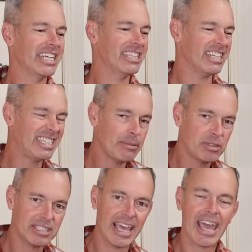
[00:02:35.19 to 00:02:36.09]
in the deep
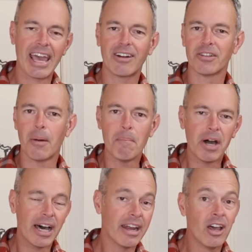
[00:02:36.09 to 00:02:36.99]
sand or the
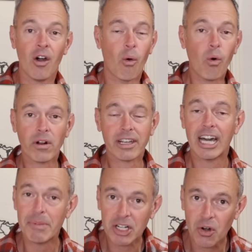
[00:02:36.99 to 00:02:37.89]
mud, or
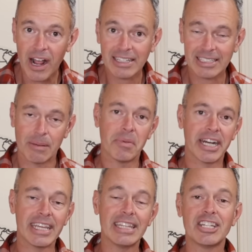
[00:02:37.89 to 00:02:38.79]
come across
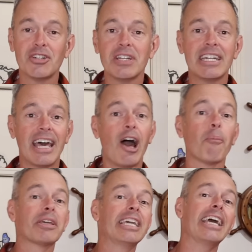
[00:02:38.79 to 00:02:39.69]
somebody that you need to
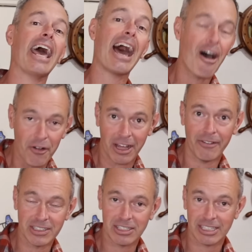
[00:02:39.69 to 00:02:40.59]
help get out of
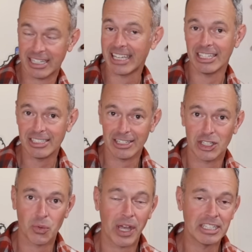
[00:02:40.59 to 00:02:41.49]
a sticky
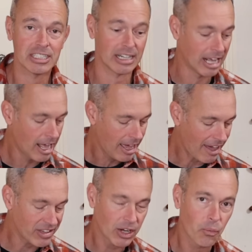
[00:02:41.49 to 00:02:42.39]
situation.
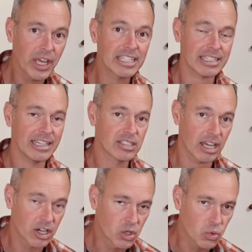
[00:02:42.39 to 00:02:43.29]
Having a winch is
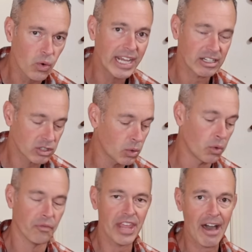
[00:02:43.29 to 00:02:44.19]
a great
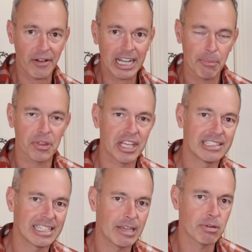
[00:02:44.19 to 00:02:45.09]
tool. Now, a couple things
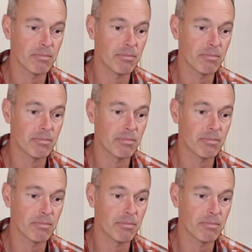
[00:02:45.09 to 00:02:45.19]
to keep in